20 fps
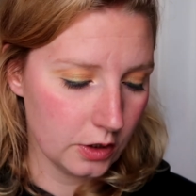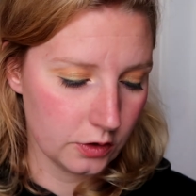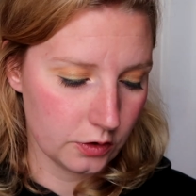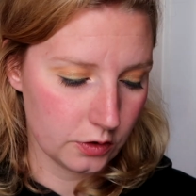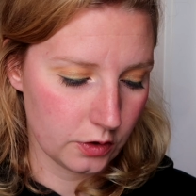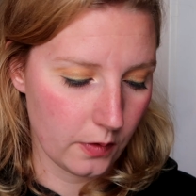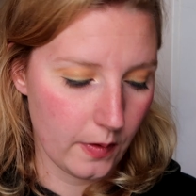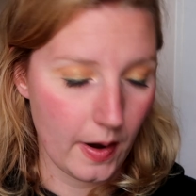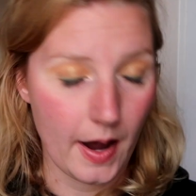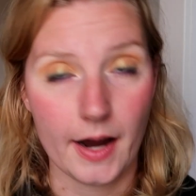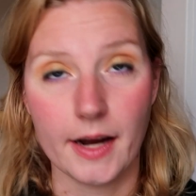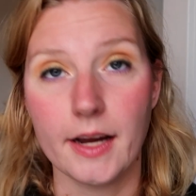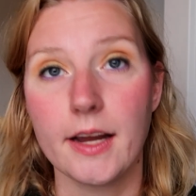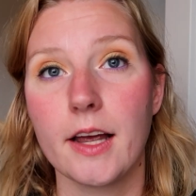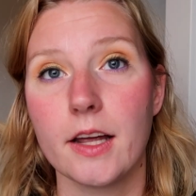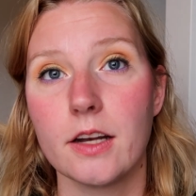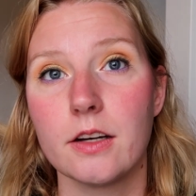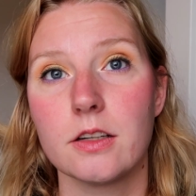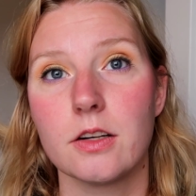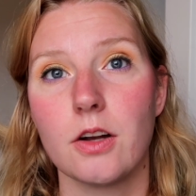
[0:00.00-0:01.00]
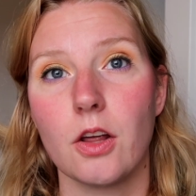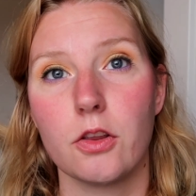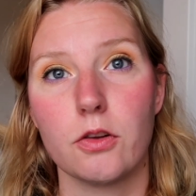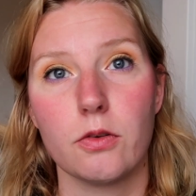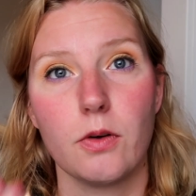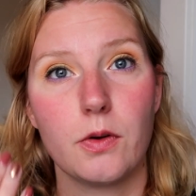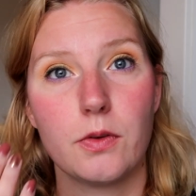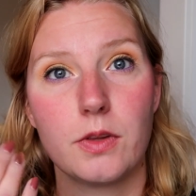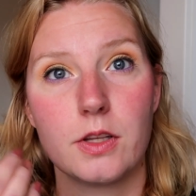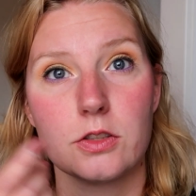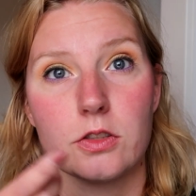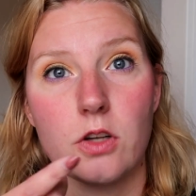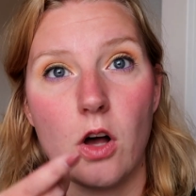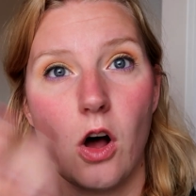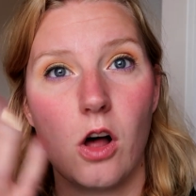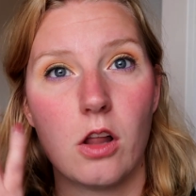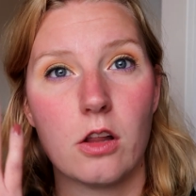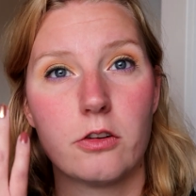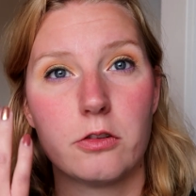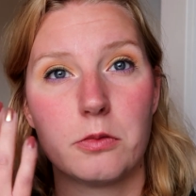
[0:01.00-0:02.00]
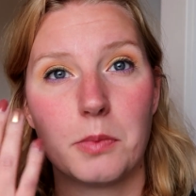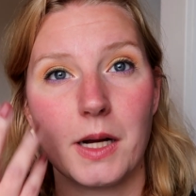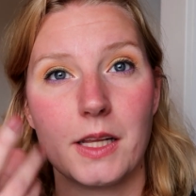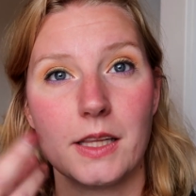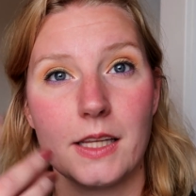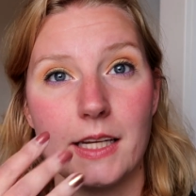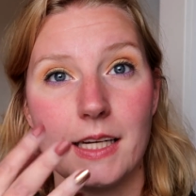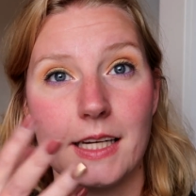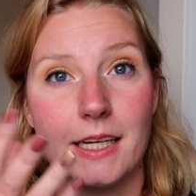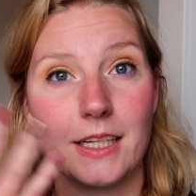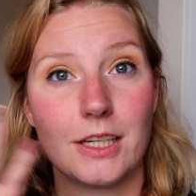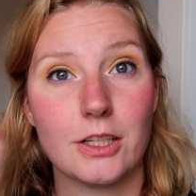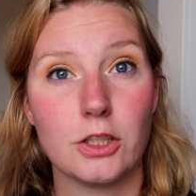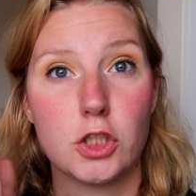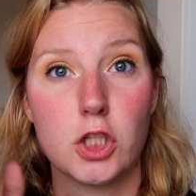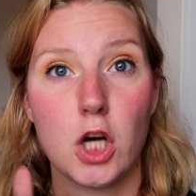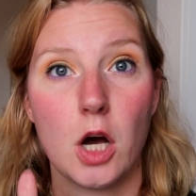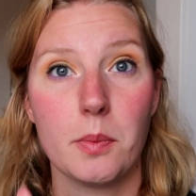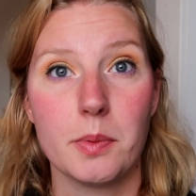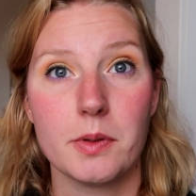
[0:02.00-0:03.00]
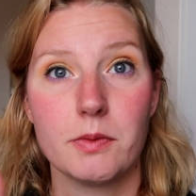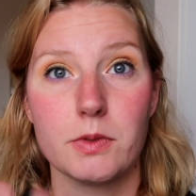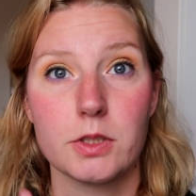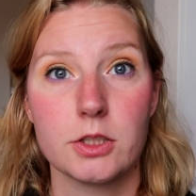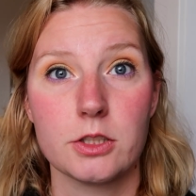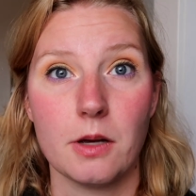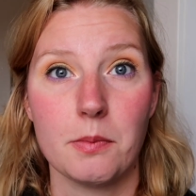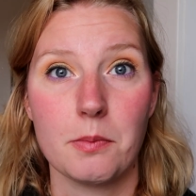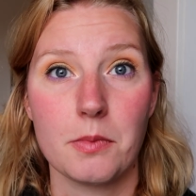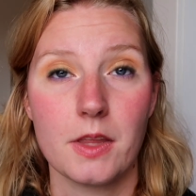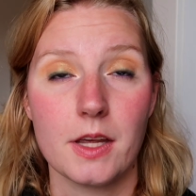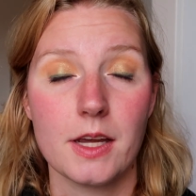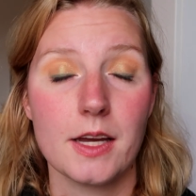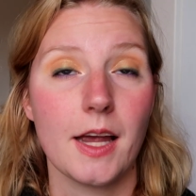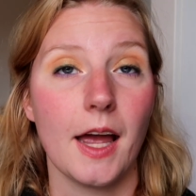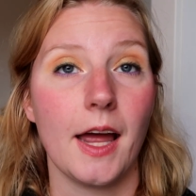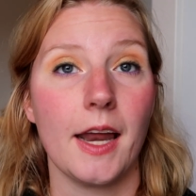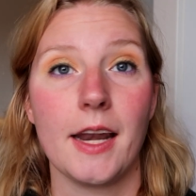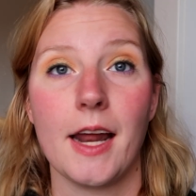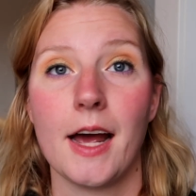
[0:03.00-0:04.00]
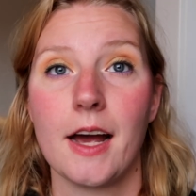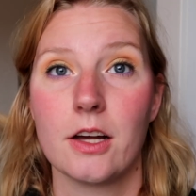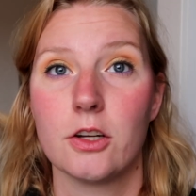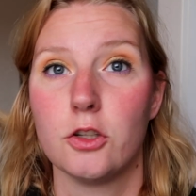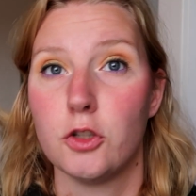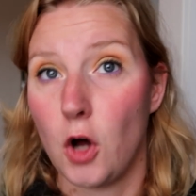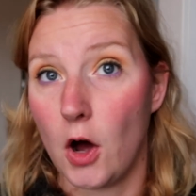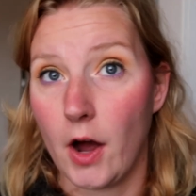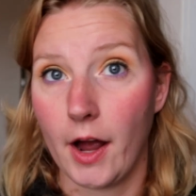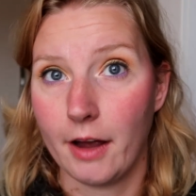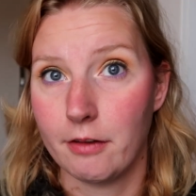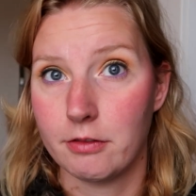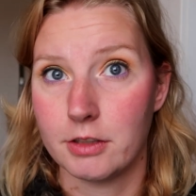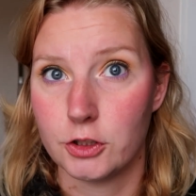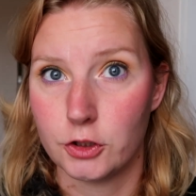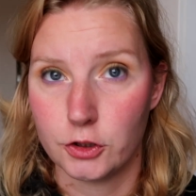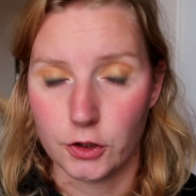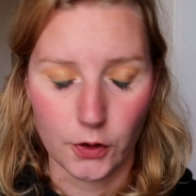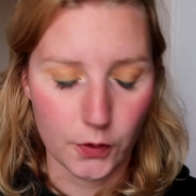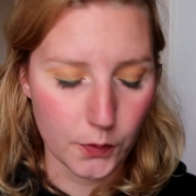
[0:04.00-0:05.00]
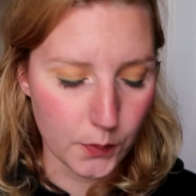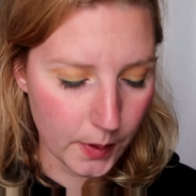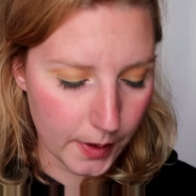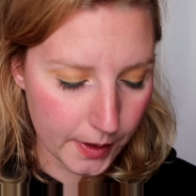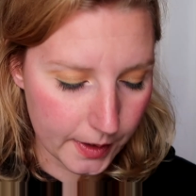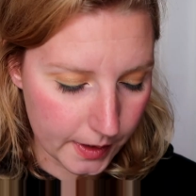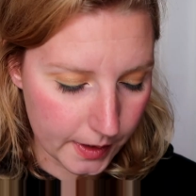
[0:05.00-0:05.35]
So I can throw this all over my lid and then top it with something and not have it show.